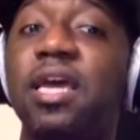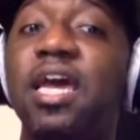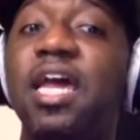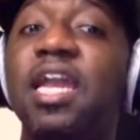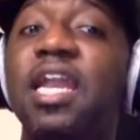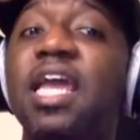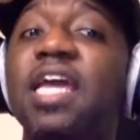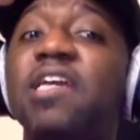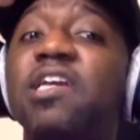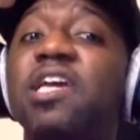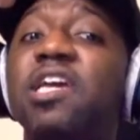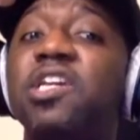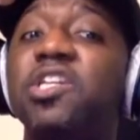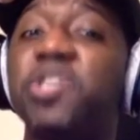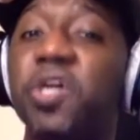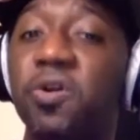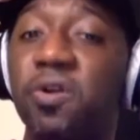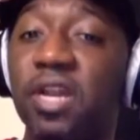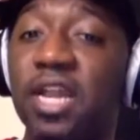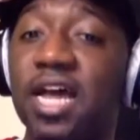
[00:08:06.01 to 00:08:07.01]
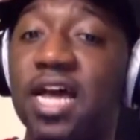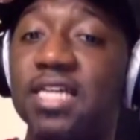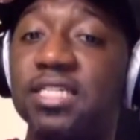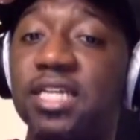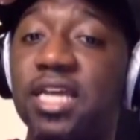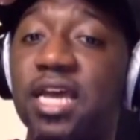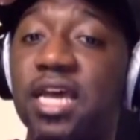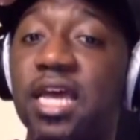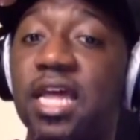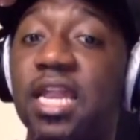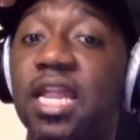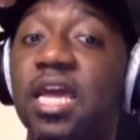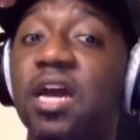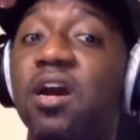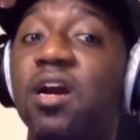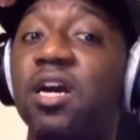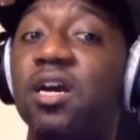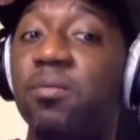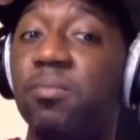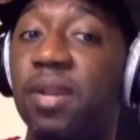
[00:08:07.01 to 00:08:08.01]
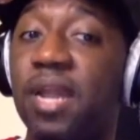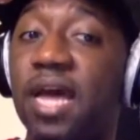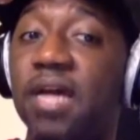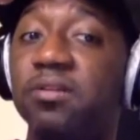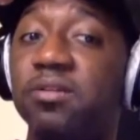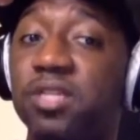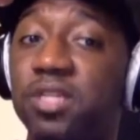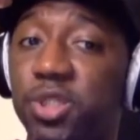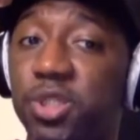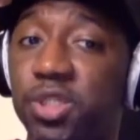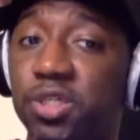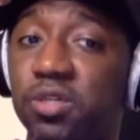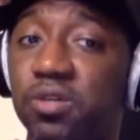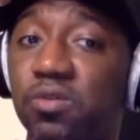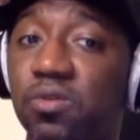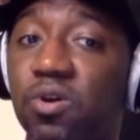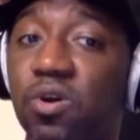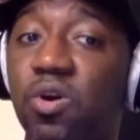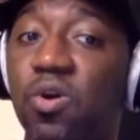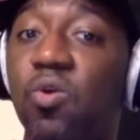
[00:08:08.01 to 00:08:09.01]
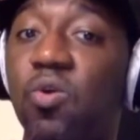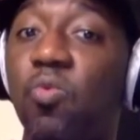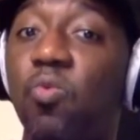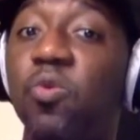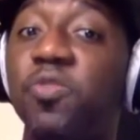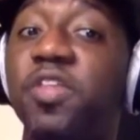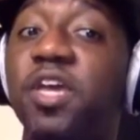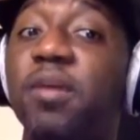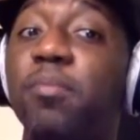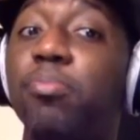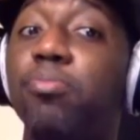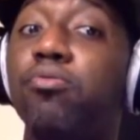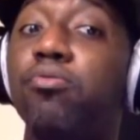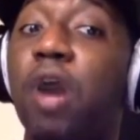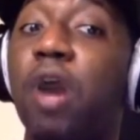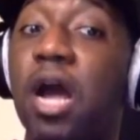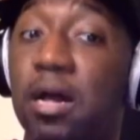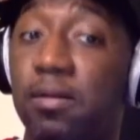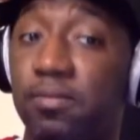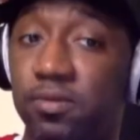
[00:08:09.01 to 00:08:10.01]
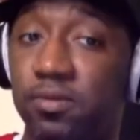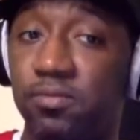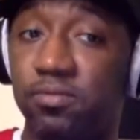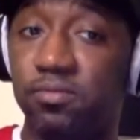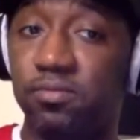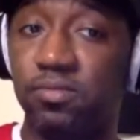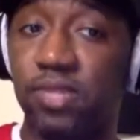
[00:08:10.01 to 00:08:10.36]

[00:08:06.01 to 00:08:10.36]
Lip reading: And they internalized that, and they are coming out this year with a problem.